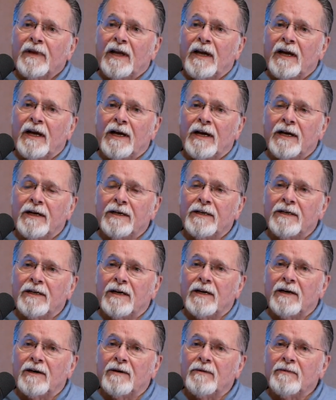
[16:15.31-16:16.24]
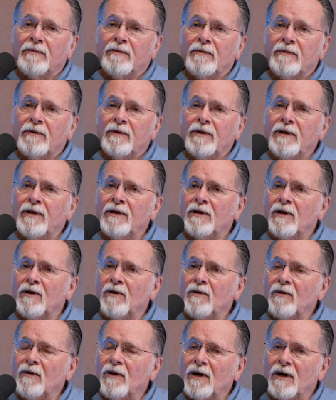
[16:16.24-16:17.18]
And, uh, you
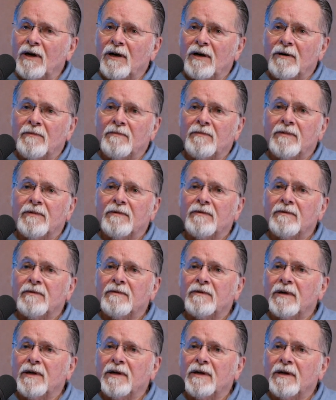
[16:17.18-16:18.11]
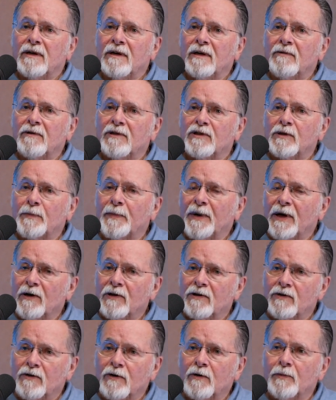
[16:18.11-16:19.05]
know, um, I, I was a
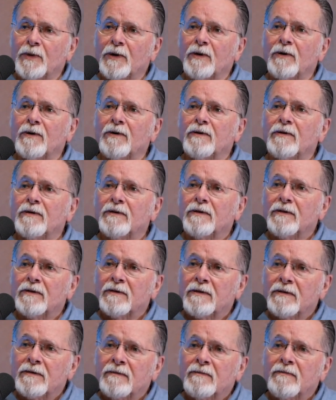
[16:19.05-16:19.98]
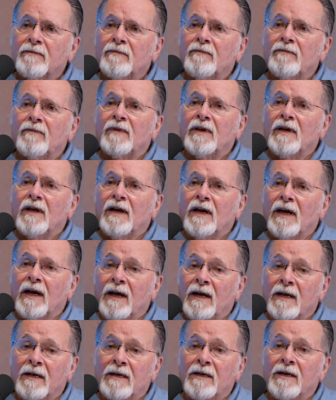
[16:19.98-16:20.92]
paratrooper.
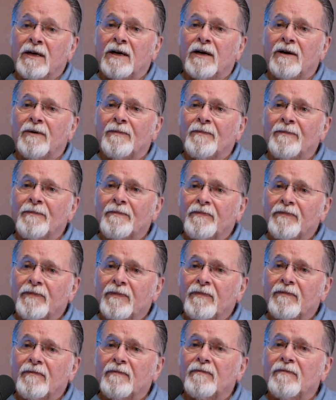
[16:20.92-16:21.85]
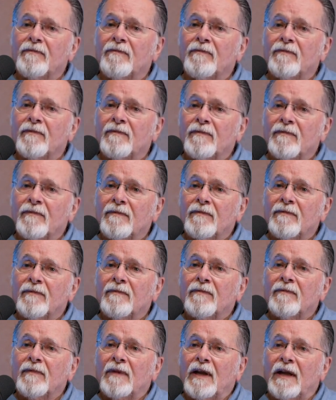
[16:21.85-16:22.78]
And, um,
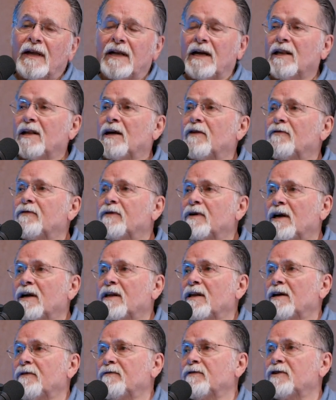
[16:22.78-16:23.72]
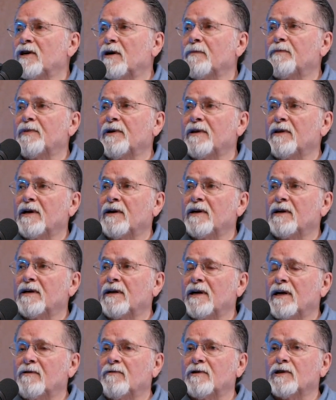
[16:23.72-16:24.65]
and I loved I loved jumping.
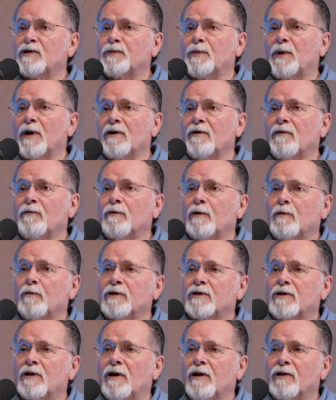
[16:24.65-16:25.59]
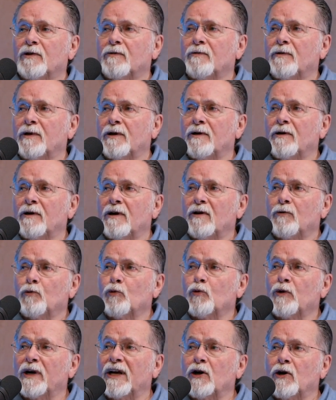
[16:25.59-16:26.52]
They, I was part of what was called a rigger,
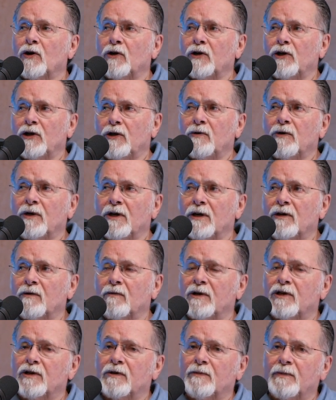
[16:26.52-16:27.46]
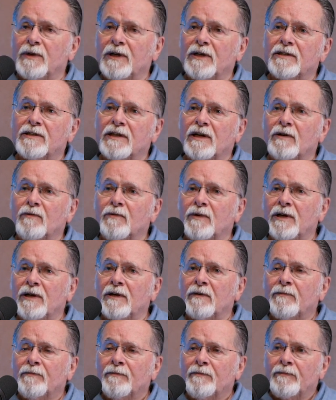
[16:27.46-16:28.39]
rigor unit, which means that
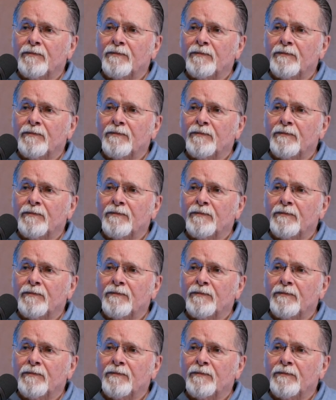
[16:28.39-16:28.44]
we,